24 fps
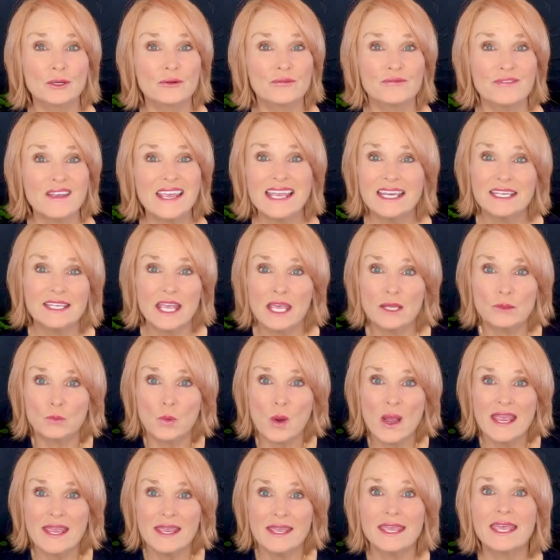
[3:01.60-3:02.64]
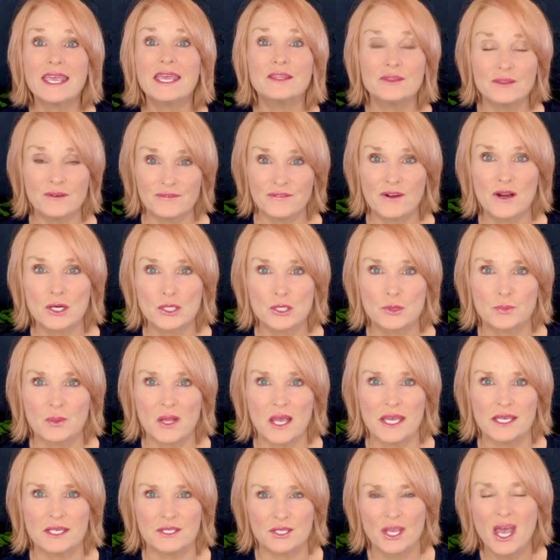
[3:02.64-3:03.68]
feet get weak in the first
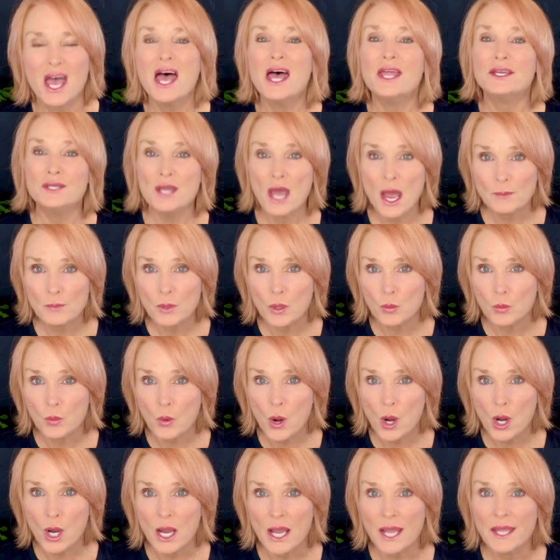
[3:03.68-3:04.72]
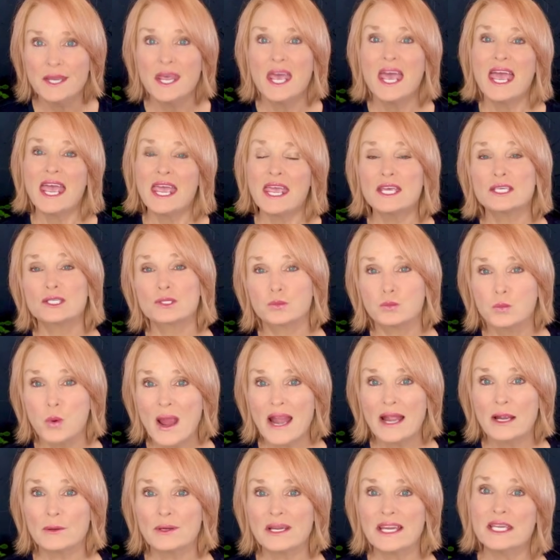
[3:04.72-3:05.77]
place. Number 1 is
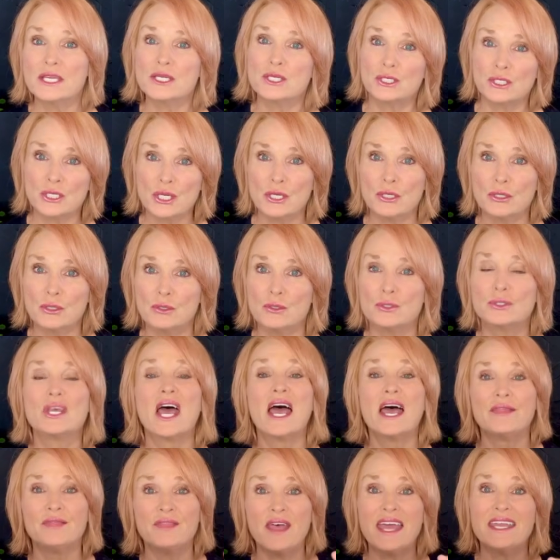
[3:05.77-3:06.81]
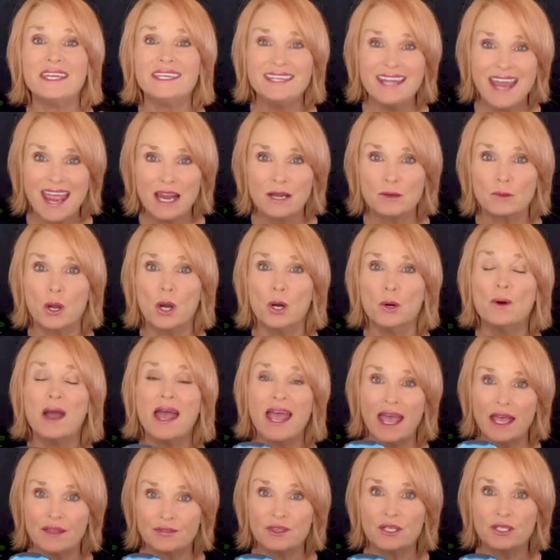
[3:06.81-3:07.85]
wearing shoes that narrow
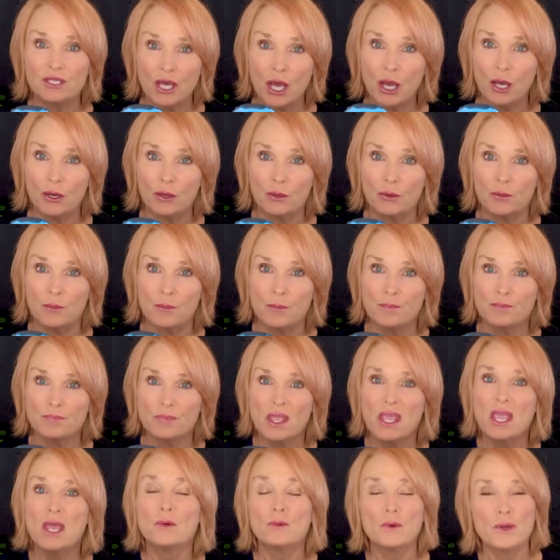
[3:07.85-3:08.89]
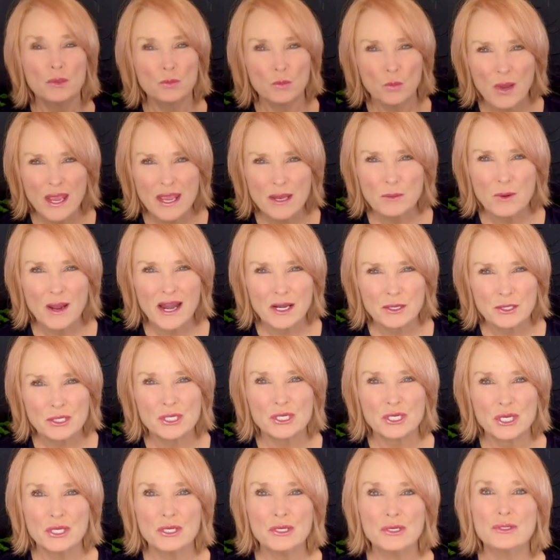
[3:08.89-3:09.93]
at the toe. When we wear
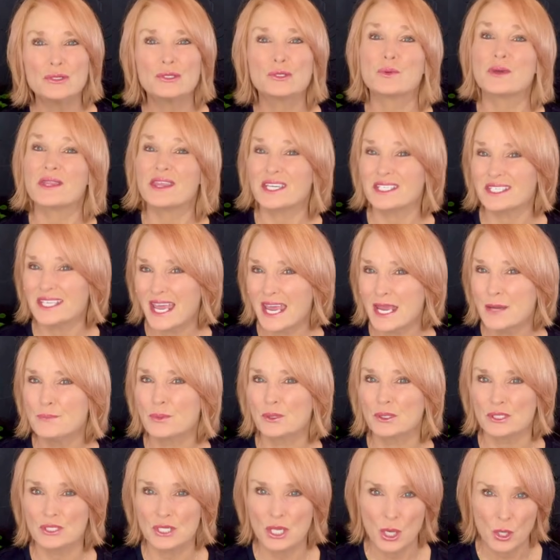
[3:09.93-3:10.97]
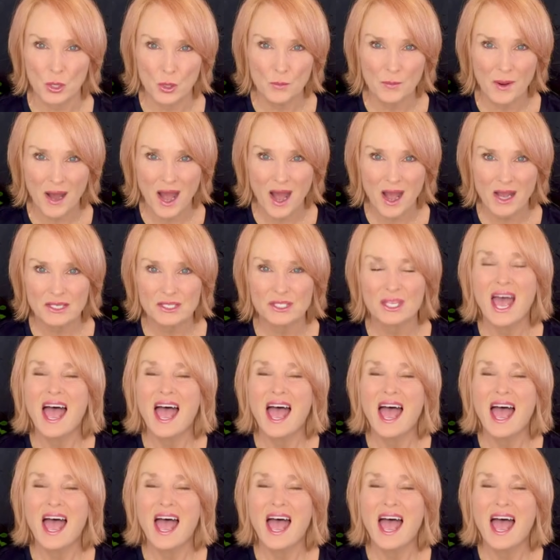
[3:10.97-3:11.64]
shoes with a tapered toe box,